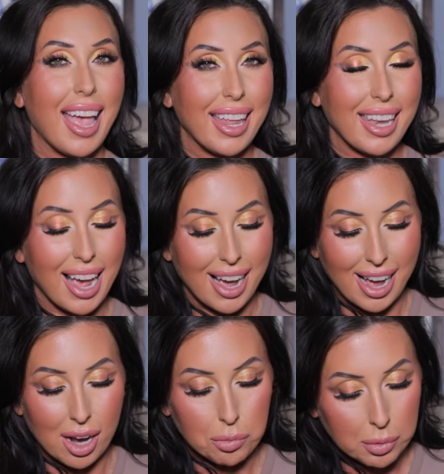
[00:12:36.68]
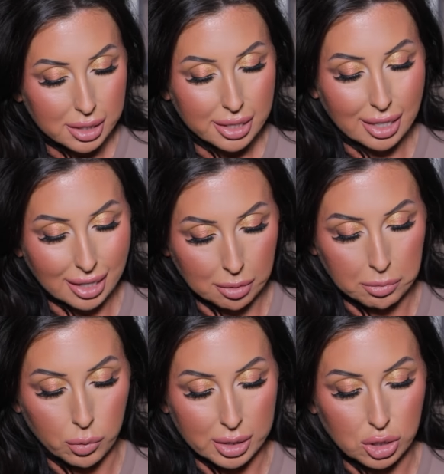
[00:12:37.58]
and I, I really think I'm
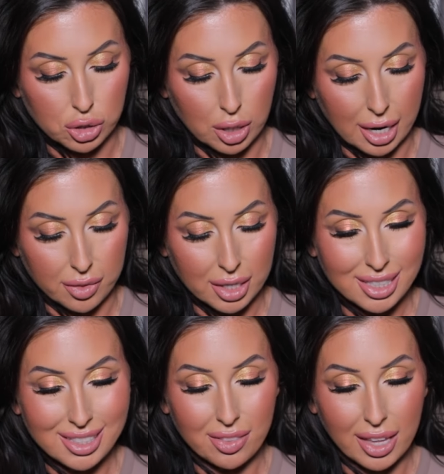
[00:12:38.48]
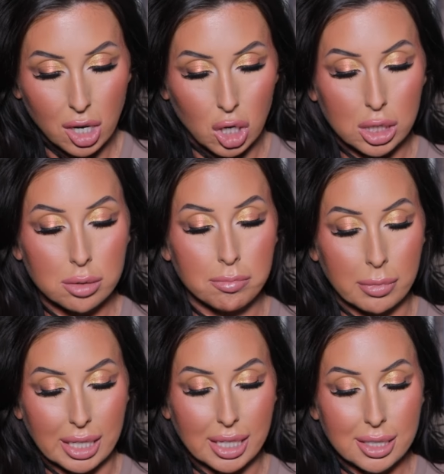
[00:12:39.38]
going to try these. They are
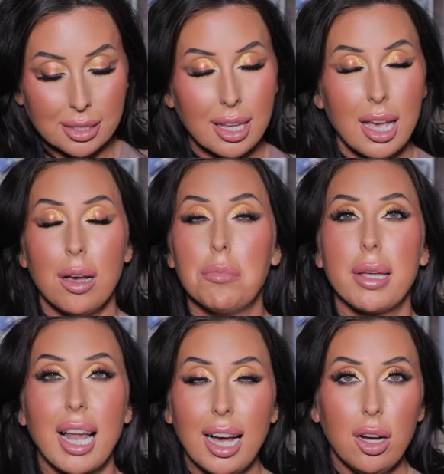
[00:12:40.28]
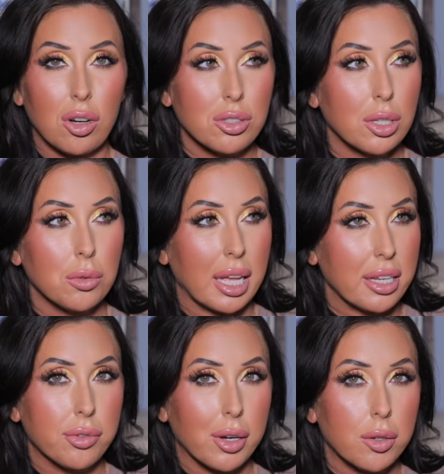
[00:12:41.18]
minis, but I also
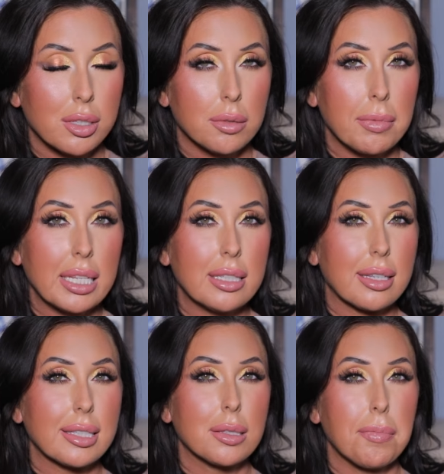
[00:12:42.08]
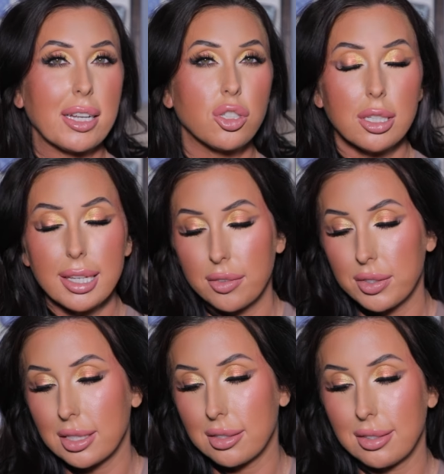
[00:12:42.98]
like fragrance minis, especially if
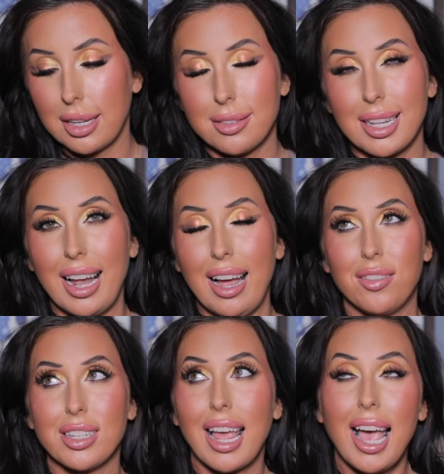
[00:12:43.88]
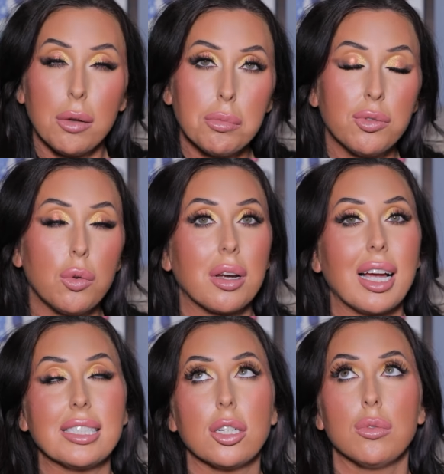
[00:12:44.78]
it's a scent that I haven't had before.
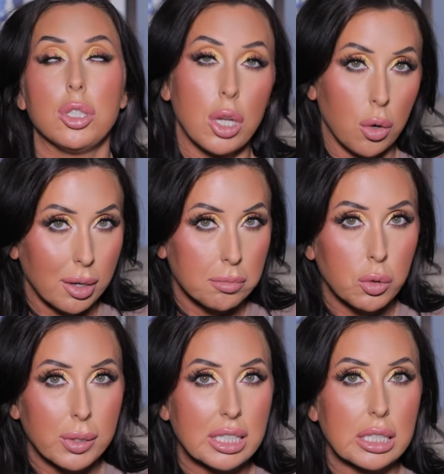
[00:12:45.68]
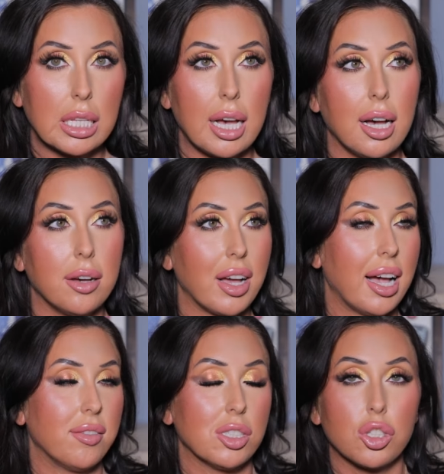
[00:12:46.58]
I don't know I'm going to love. I
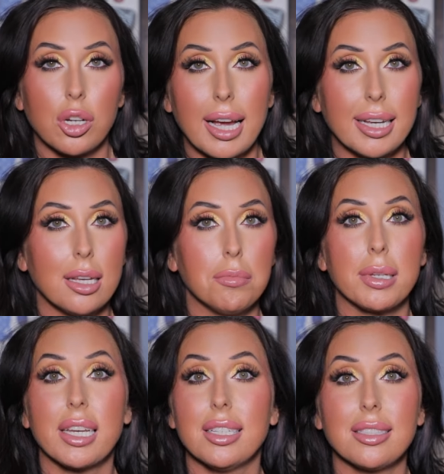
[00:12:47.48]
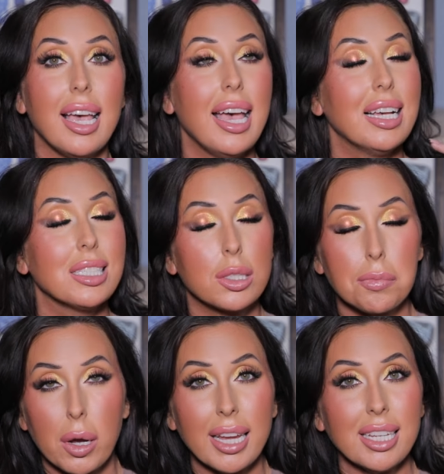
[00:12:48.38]
haven't tried it, because
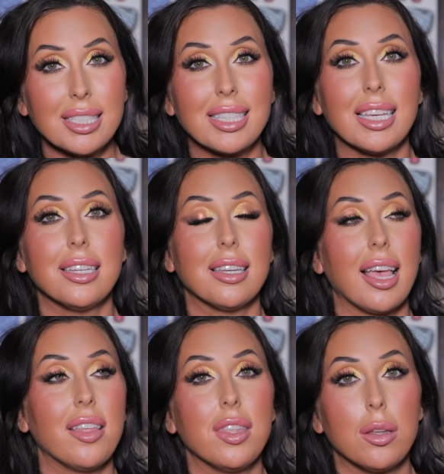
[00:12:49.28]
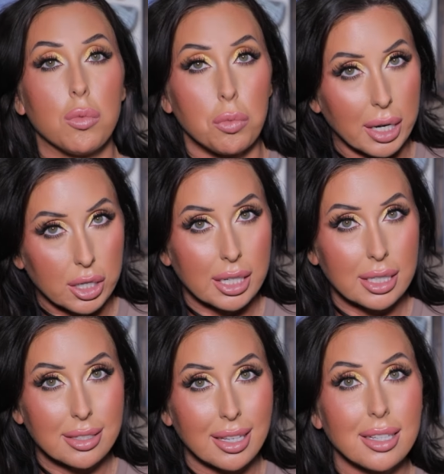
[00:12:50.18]
spraying a scent and then wearing a
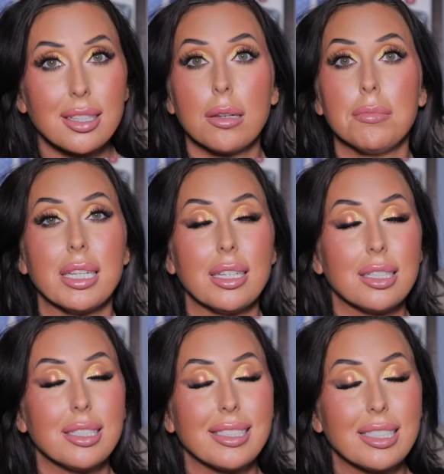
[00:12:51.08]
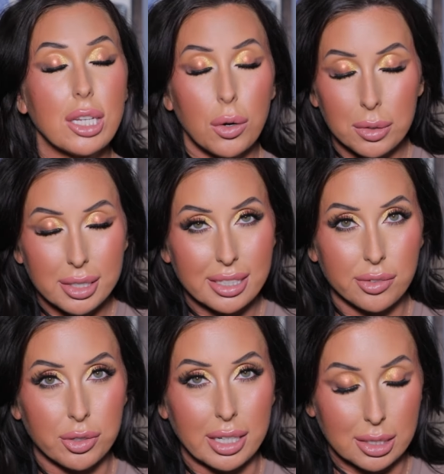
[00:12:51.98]
scent can be totally
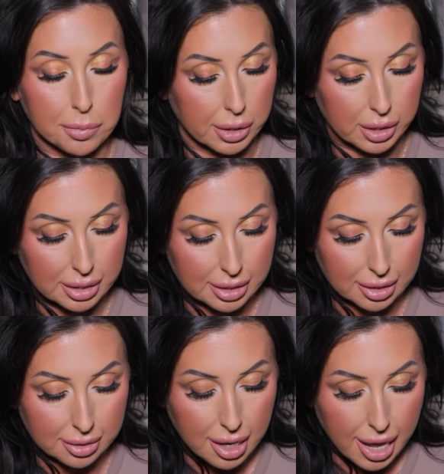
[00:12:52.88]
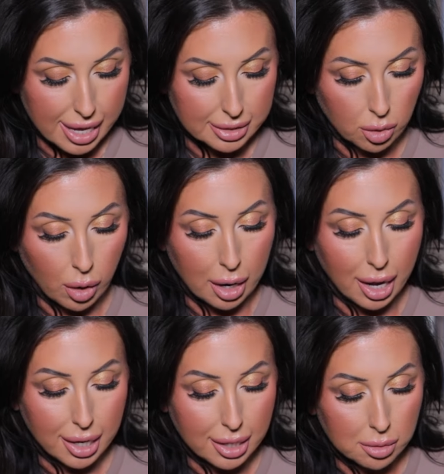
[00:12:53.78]
different experiences. So
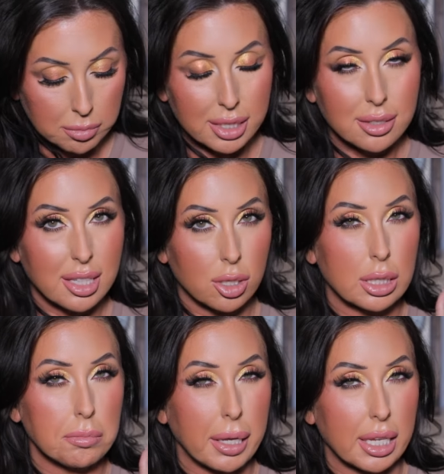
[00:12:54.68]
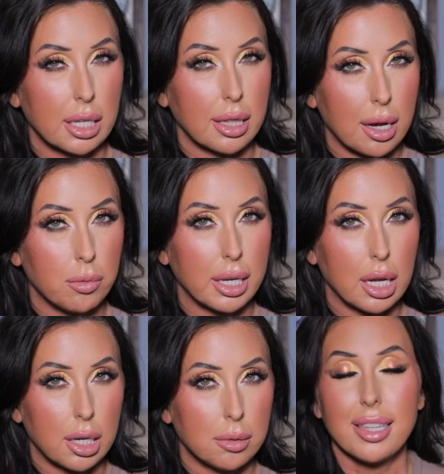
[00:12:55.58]
I am considering picking that one
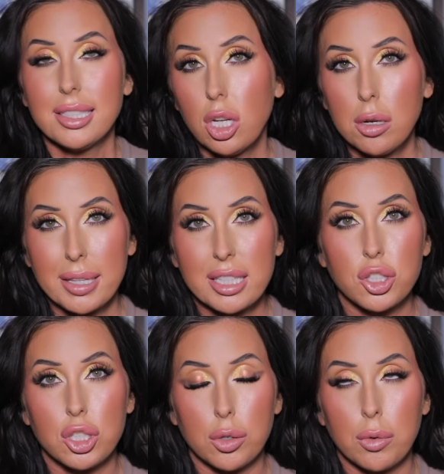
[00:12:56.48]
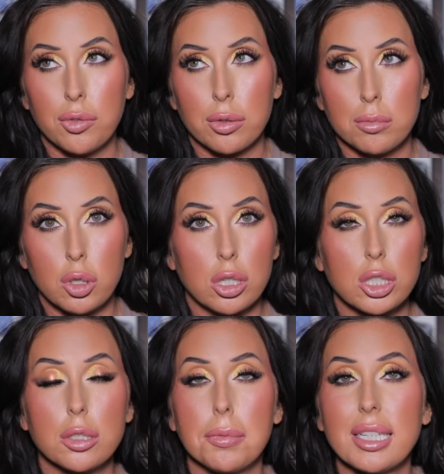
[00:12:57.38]
up. Let's talk about this duo from
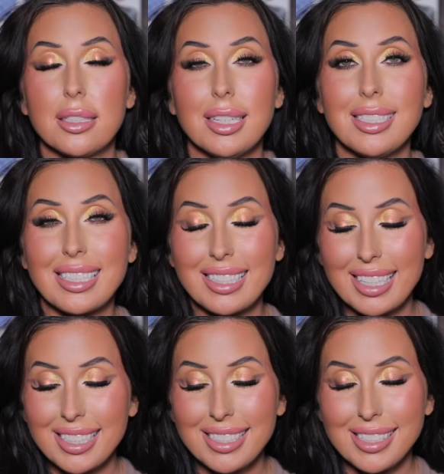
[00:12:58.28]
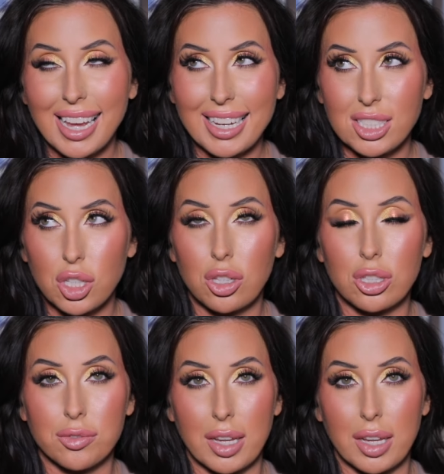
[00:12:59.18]
NARS, because it is a sixty-eight dollar